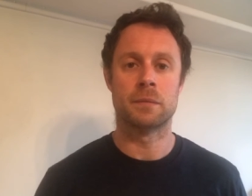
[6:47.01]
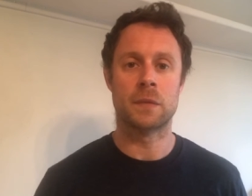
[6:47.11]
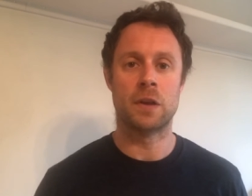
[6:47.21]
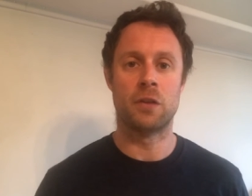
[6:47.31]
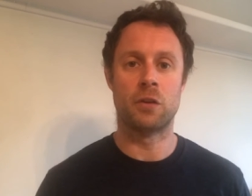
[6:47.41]

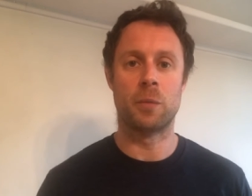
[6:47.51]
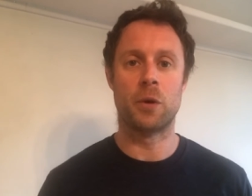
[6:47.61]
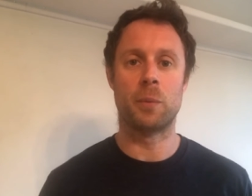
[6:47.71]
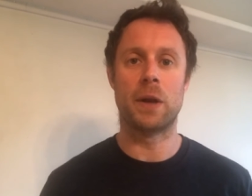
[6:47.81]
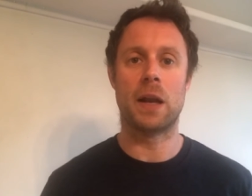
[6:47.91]
To sum it
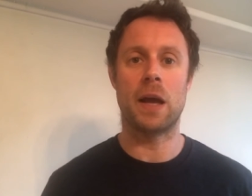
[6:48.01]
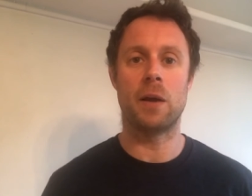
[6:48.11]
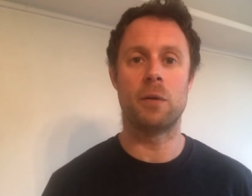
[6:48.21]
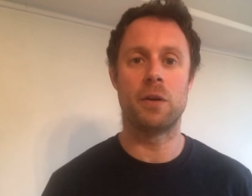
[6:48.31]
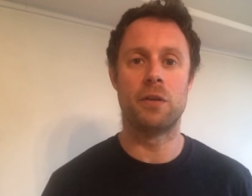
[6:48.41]
up in
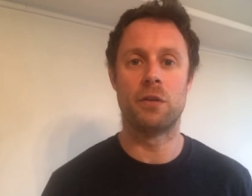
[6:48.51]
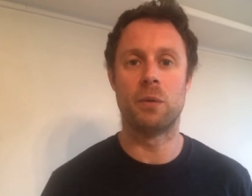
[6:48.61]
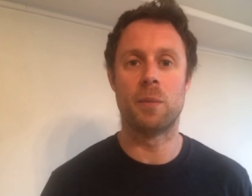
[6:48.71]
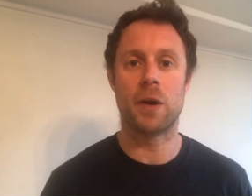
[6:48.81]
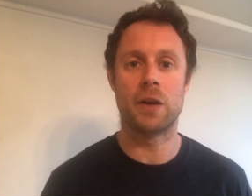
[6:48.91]
language, we
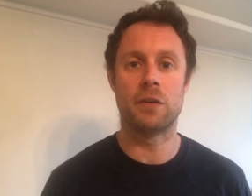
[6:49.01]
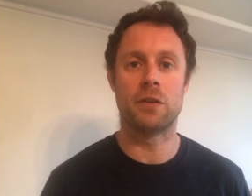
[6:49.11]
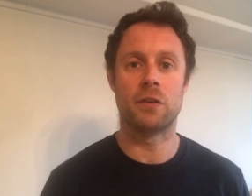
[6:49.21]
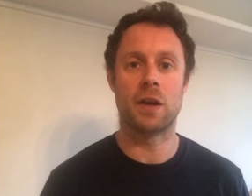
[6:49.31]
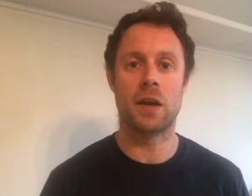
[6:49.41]
might
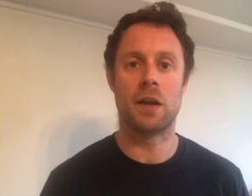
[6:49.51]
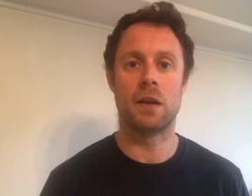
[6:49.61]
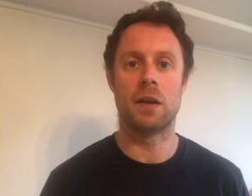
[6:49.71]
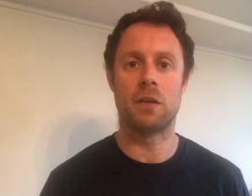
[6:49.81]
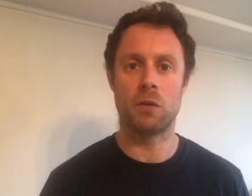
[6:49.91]
just say,
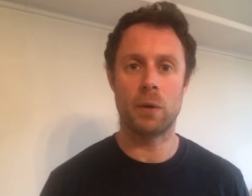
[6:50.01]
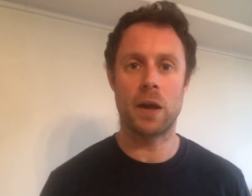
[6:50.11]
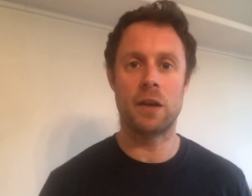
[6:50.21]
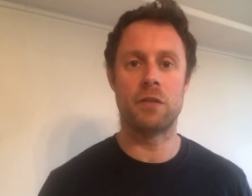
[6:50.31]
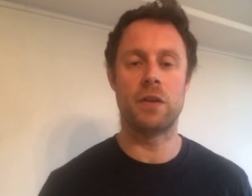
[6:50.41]
it's
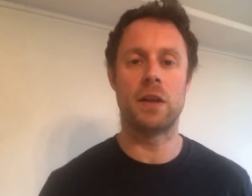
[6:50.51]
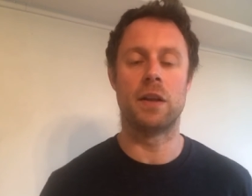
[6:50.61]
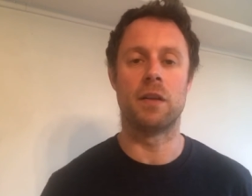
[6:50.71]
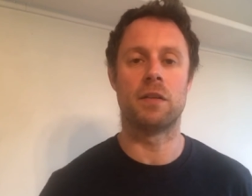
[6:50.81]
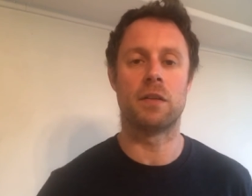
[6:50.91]
okay to feel
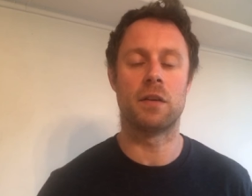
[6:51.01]
this.